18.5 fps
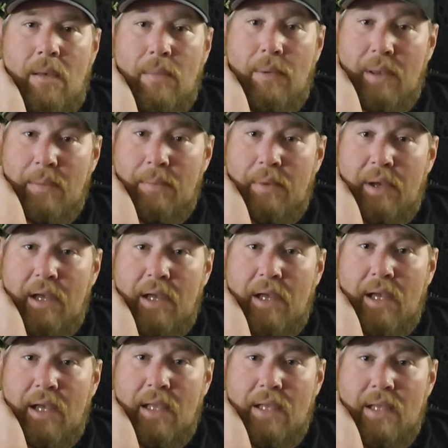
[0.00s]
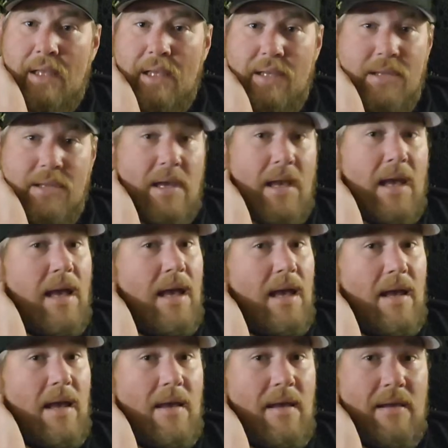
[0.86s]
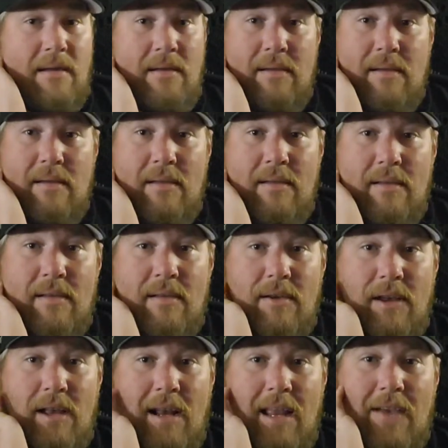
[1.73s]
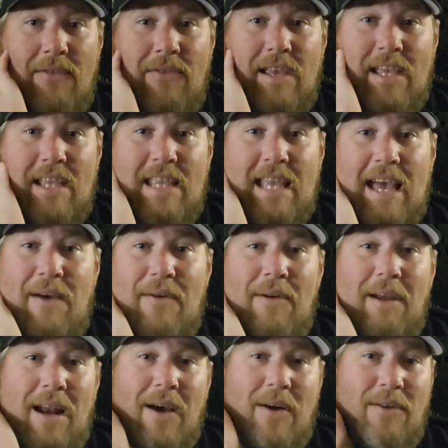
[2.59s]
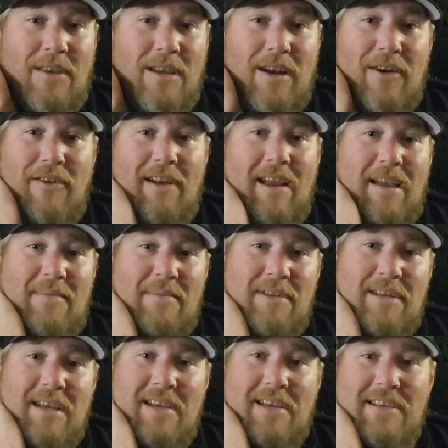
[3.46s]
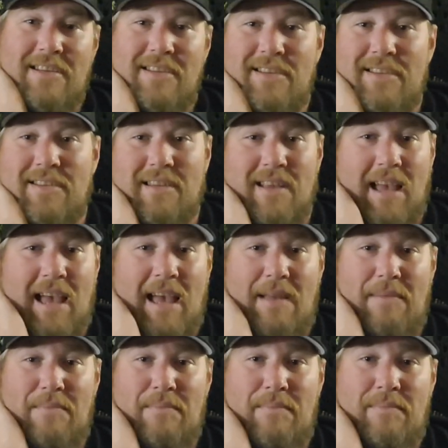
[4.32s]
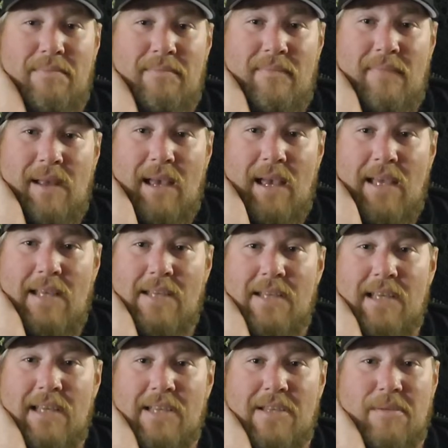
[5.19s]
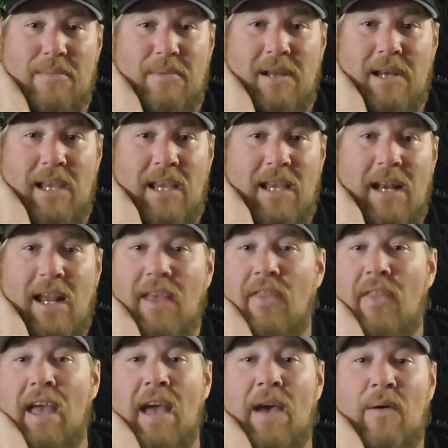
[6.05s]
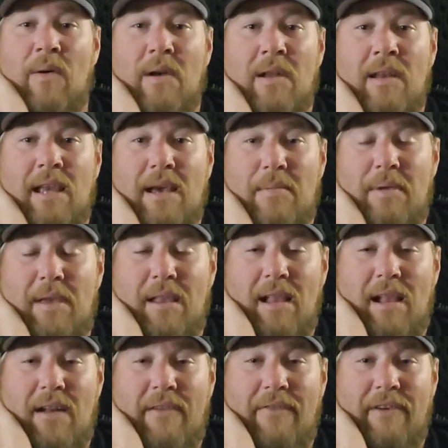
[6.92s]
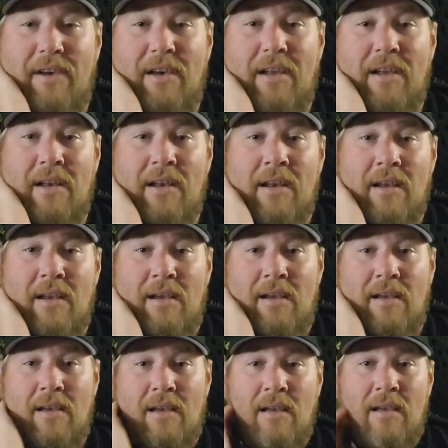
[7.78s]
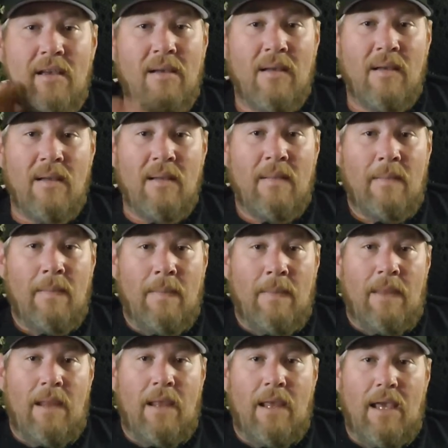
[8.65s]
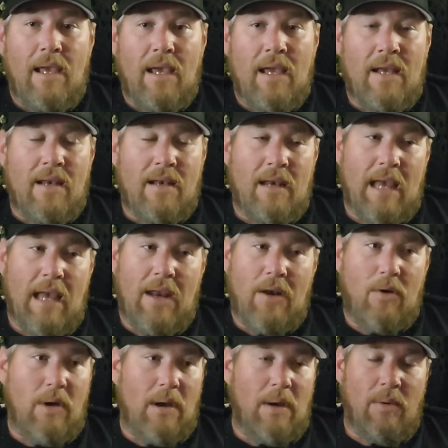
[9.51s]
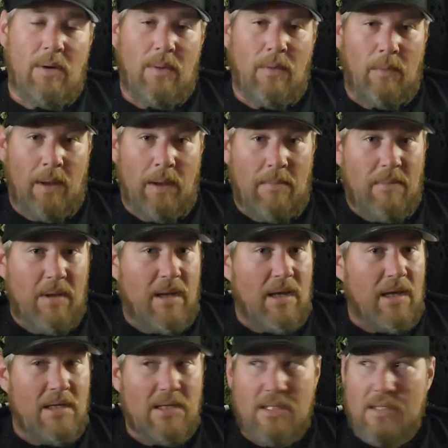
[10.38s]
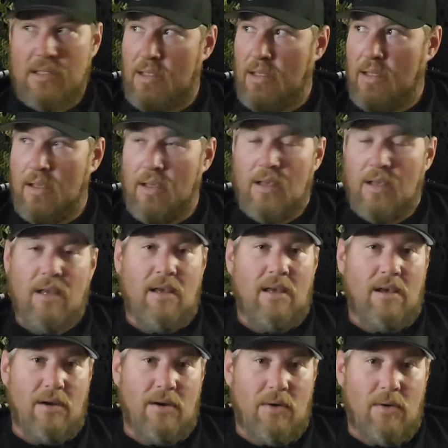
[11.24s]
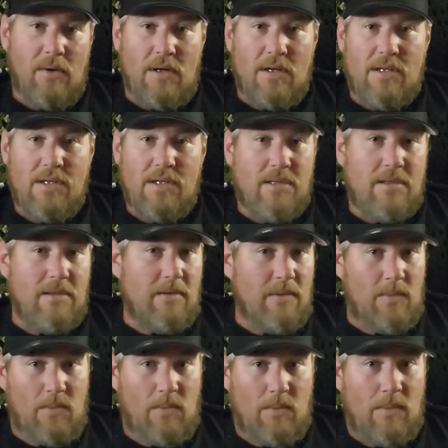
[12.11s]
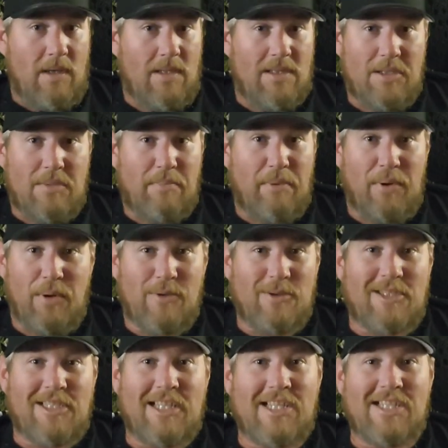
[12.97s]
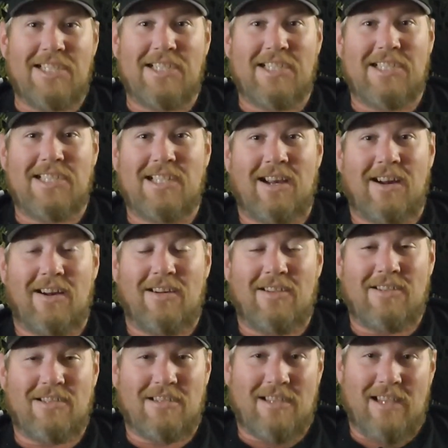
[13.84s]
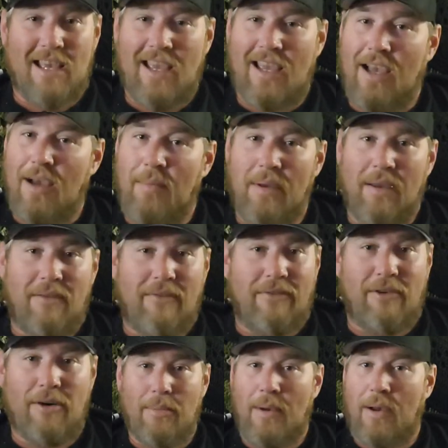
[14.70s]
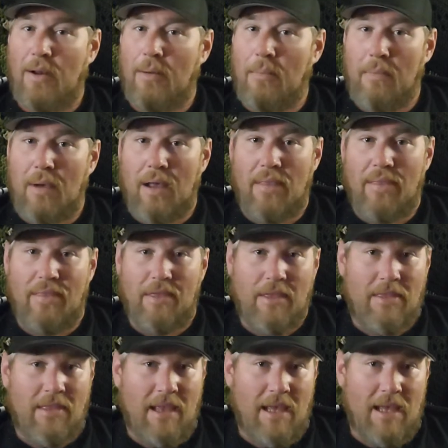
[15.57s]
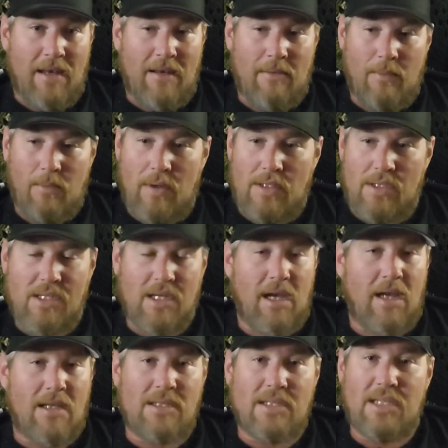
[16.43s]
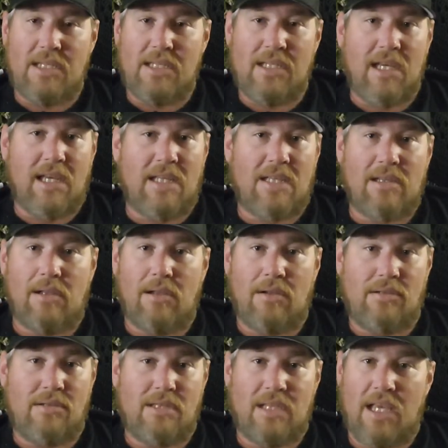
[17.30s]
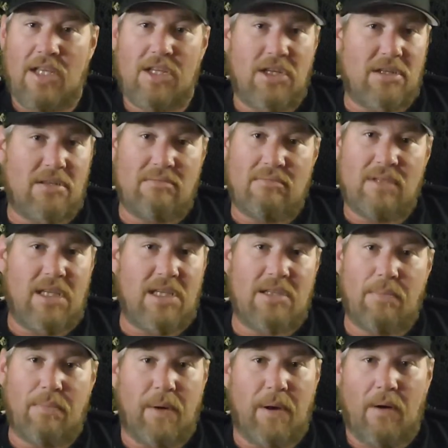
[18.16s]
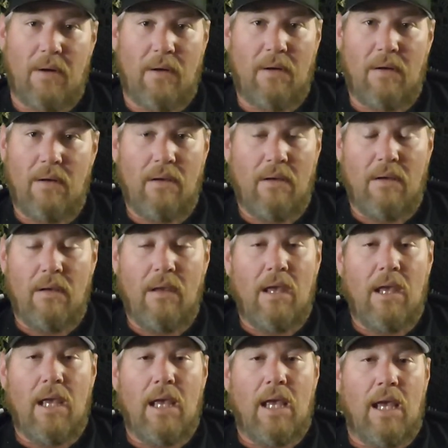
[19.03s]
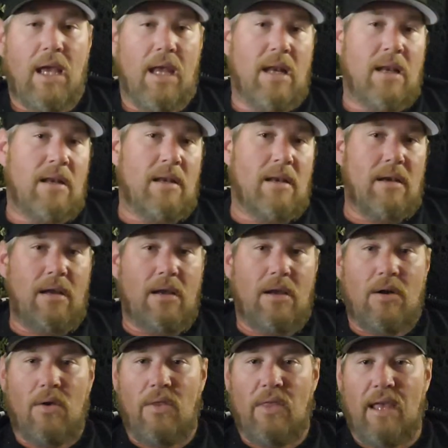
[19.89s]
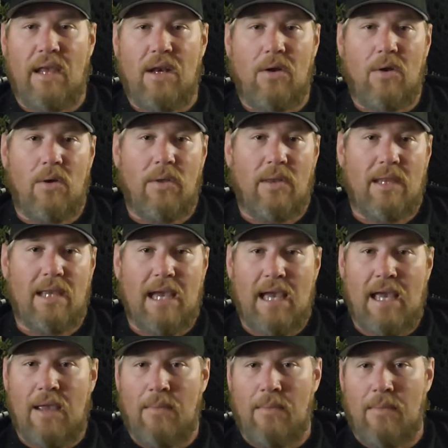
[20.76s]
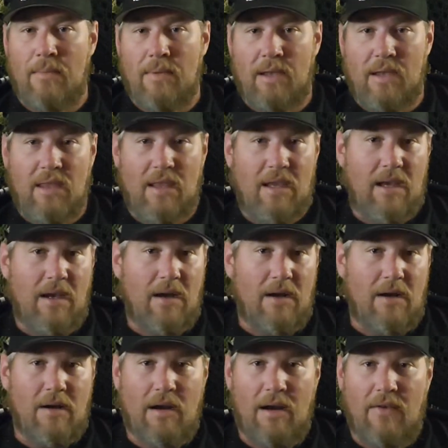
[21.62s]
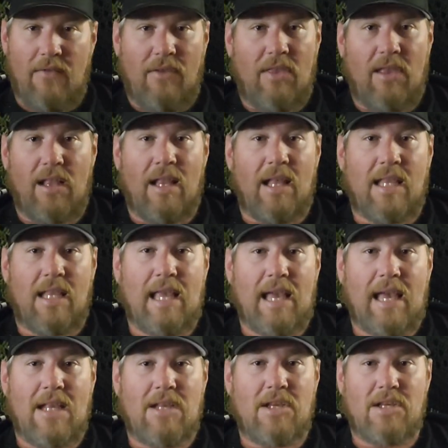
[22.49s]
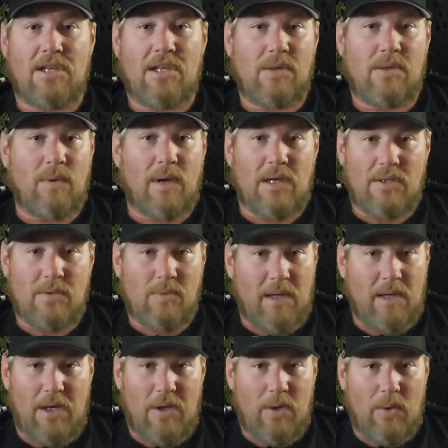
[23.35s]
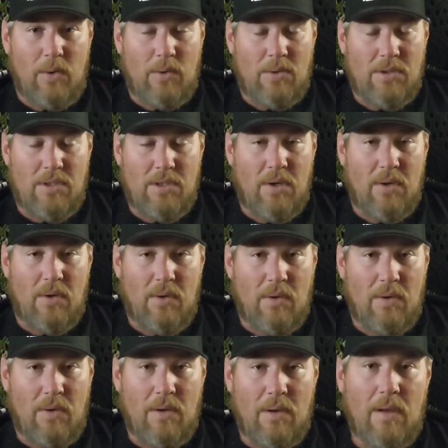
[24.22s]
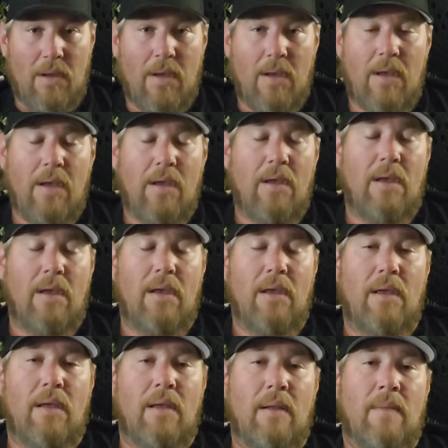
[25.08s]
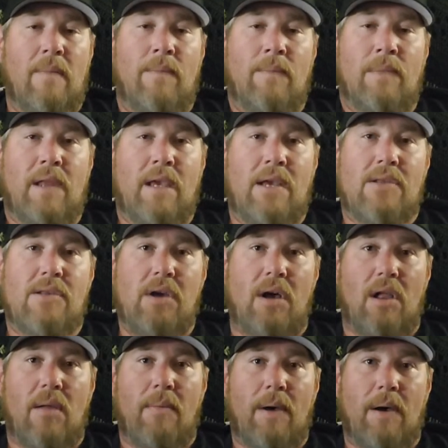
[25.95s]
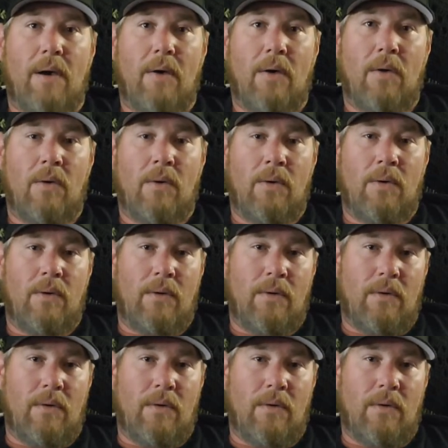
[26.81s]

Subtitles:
big buck contest. Yeah, you're gonna have to get that one out there, Ramsey, because I'd send some money in on that one. That'd be a lot of fun. And I know I wouldn't win because, of course, once bow season starts, they come in about a month, and then once gun season gets close, they just disappear. And, they know the time of the year and everything like that just as well as we do. So it's all about,